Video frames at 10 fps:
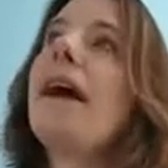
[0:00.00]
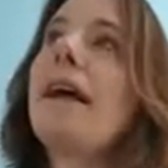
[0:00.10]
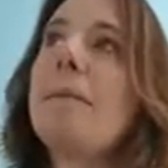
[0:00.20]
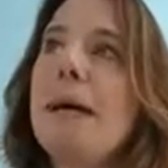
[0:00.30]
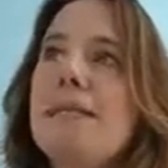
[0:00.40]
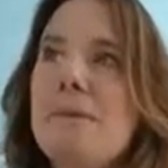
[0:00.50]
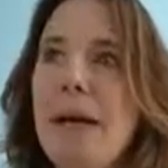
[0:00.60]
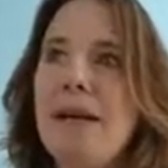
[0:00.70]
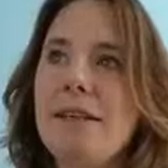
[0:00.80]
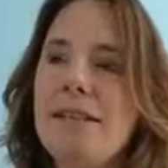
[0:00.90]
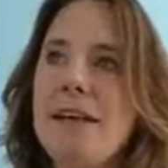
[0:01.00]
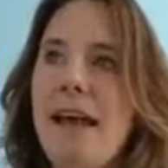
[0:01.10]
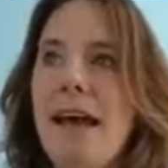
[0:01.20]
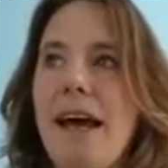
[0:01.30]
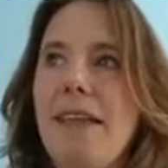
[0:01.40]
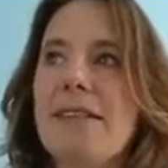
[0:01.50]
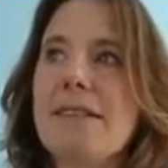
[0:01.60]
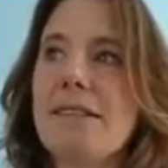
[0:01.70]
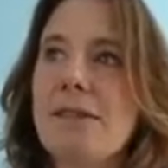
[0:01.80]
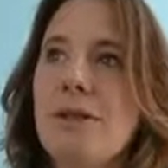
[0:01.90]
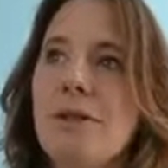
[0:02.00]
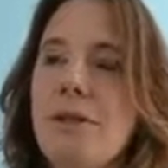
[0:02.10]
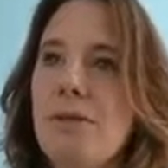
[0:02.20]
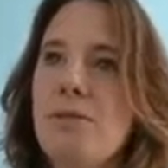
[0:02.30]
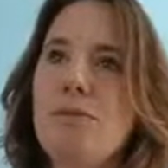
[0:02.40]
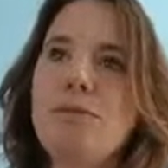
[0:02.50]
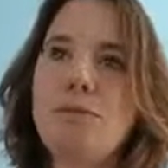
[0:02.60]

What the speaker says: again, back to parenting, I had this little